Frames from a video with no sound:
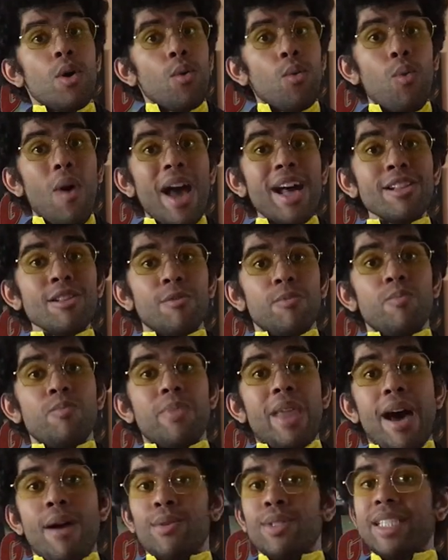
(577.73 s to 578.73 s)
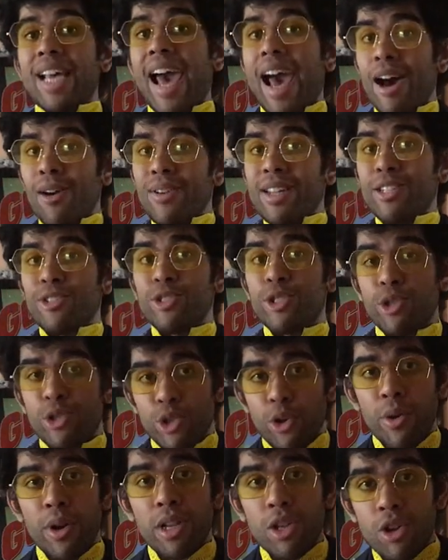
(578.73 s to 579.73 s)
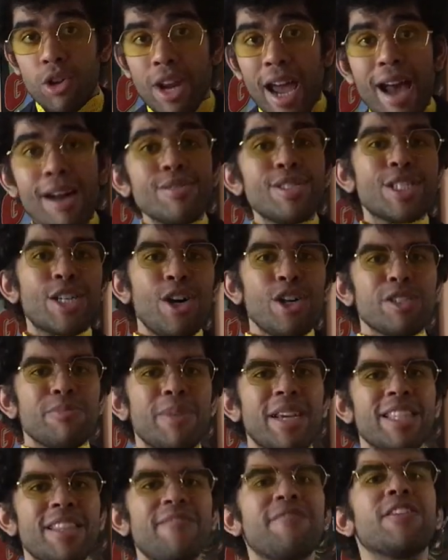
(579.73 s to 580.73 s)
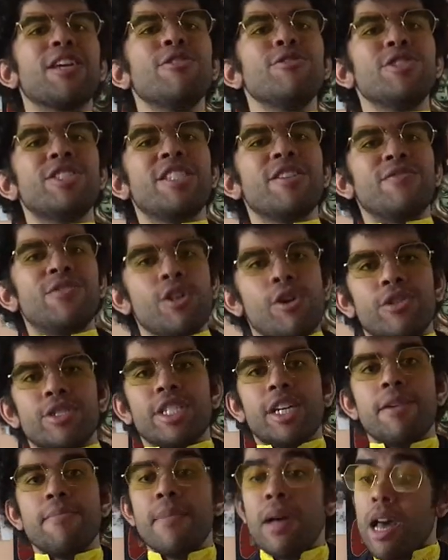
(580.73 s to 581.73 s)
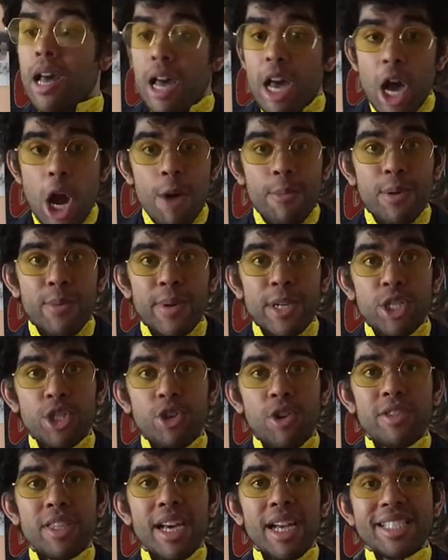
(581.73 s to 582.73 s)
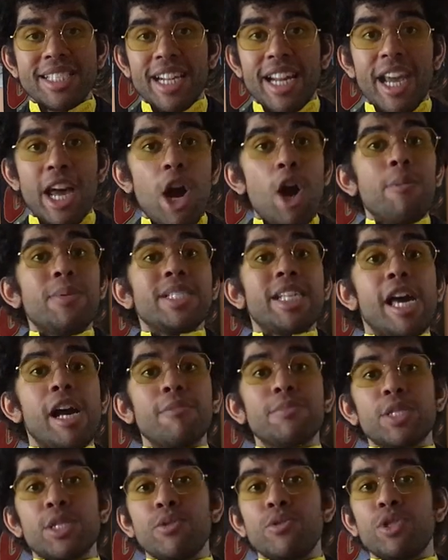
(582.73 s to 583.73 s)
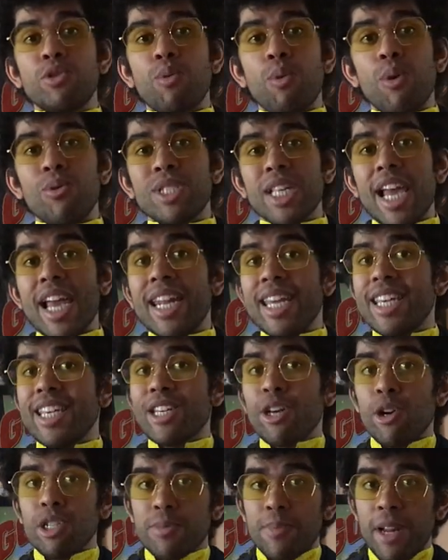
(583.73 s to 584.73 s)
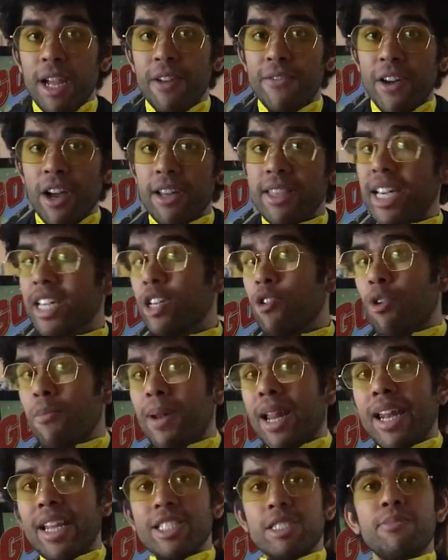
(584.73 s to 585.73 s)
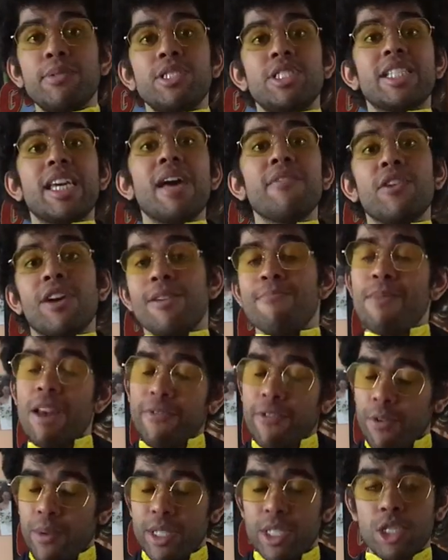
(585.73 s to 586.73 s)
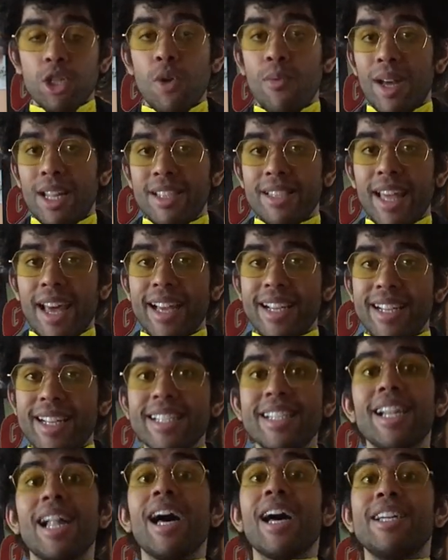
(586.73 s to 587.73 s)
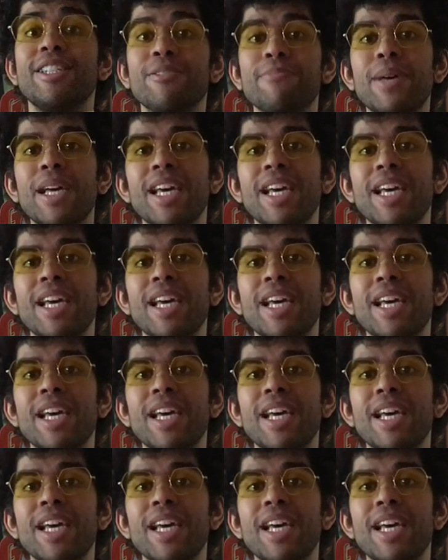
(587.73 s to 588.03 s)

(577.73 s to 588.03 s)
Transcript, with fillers: Well, that was our little tutorial on how to cosplay the Fugitive Doctor. Hope you enjoyed that and I hope it helps you towards any cosplay of her that you are planning to put together, if you are so well that inclined.